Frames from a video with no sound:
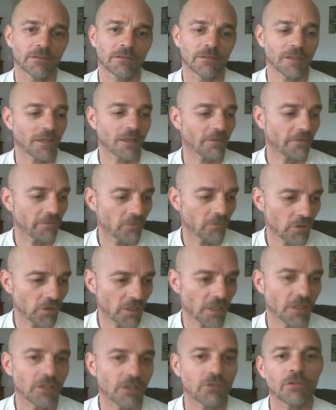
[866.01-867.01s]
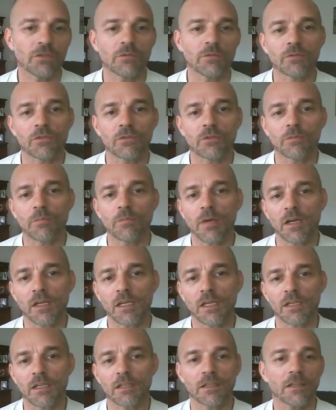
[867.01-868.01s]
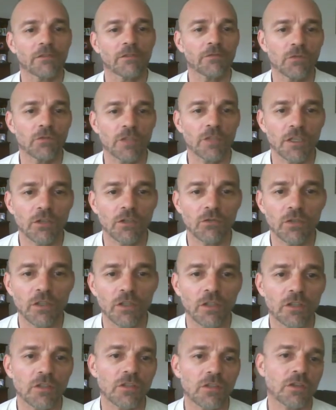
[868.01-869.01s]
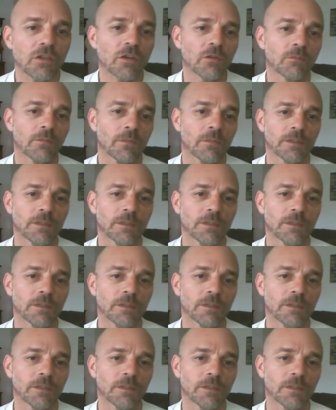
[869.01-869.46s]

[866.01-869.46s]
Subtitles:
They're forcing you to buy. They're forcing you to consume.